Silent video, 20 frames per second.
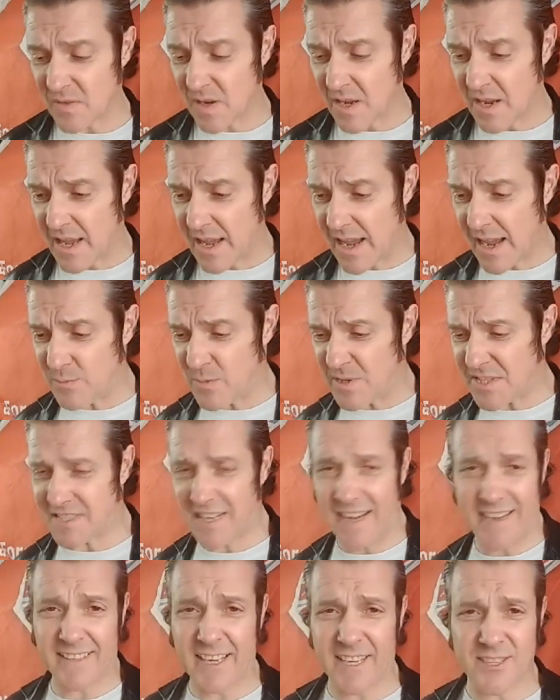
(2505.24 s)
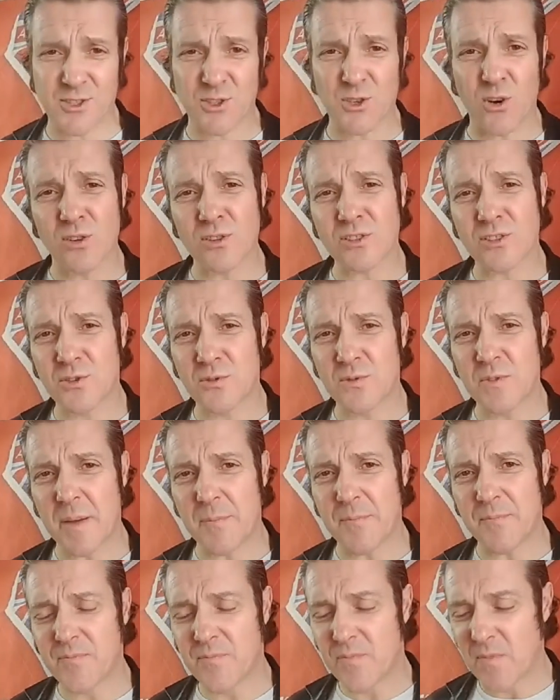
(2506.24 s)
And we sang that song to them
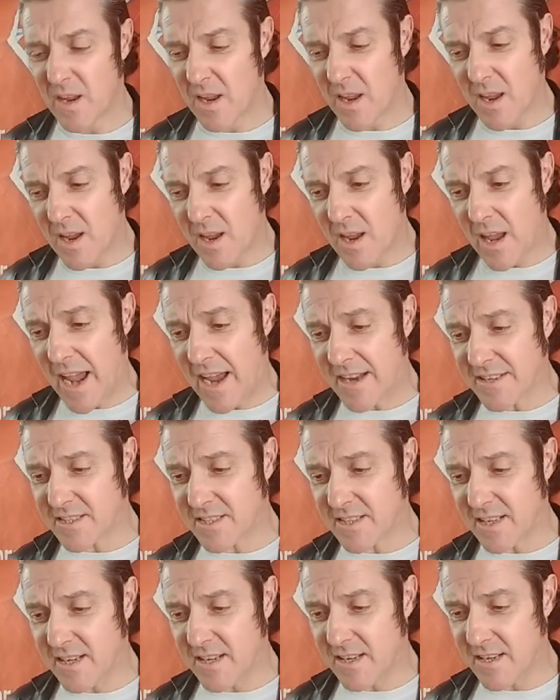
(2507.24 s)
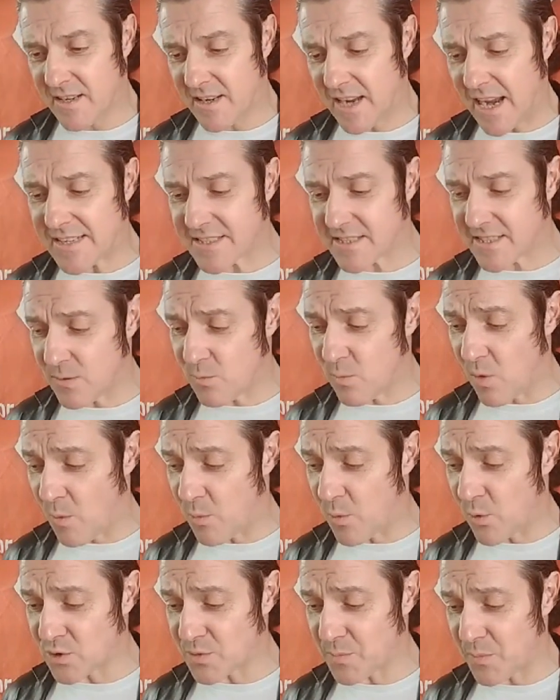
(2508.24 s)
as they
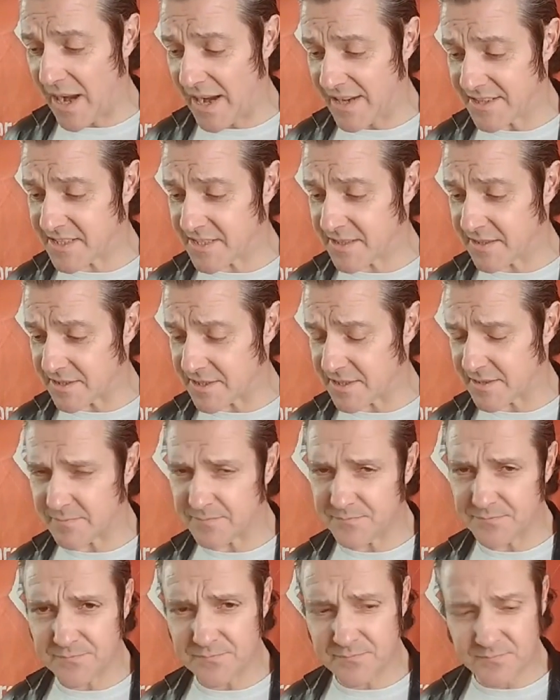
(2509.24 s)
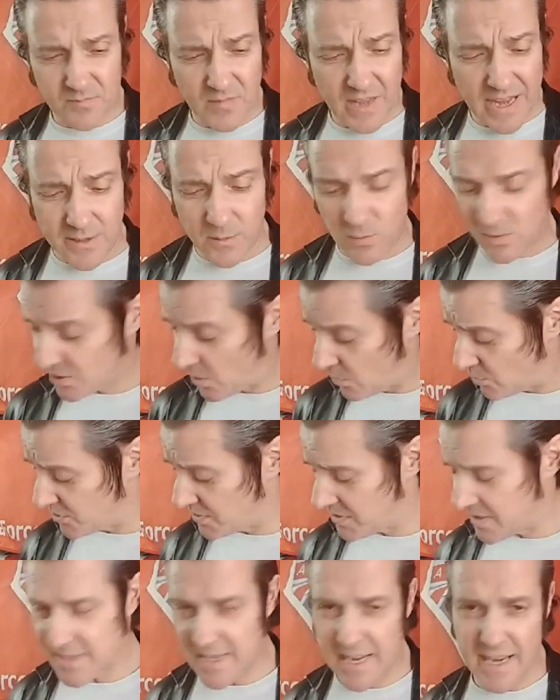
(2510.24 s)
wobbled past us. And it was also the
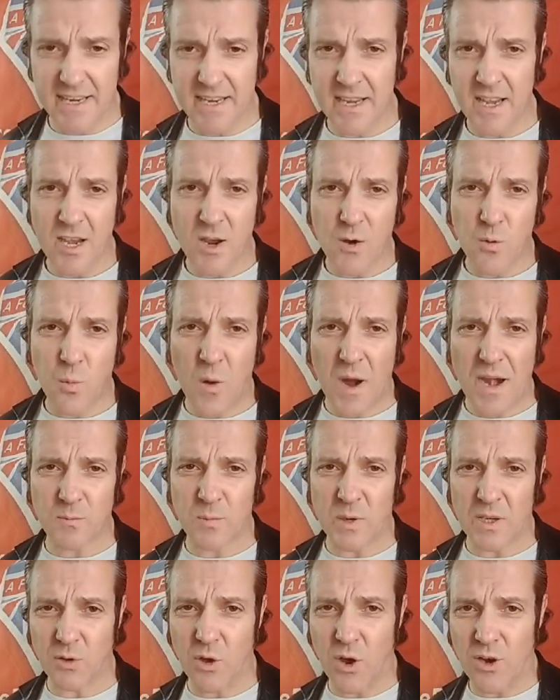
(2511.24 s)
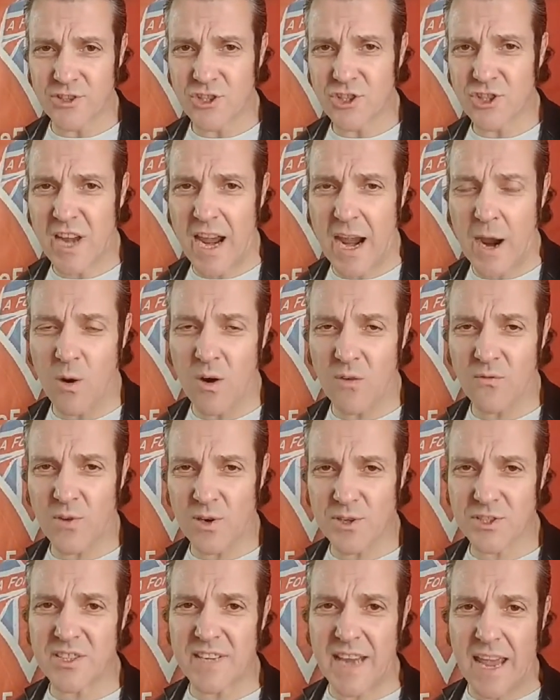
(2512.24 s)
day when we launched our
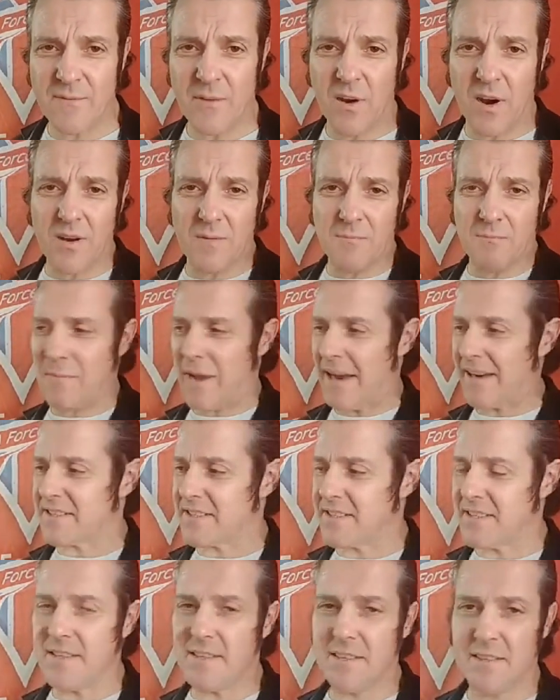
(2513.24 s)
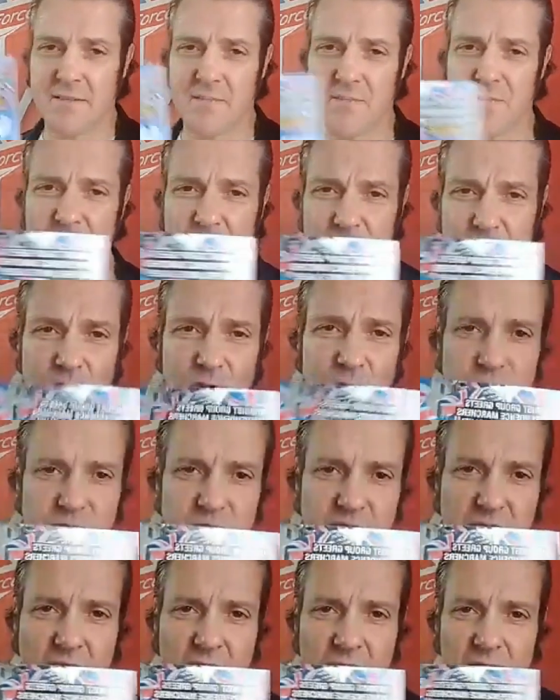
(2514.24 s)
first ever magazine, Union
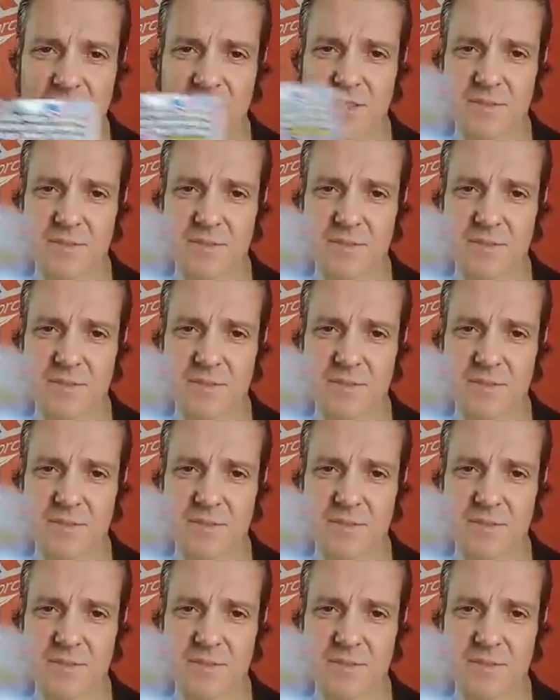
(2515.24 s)
Heart,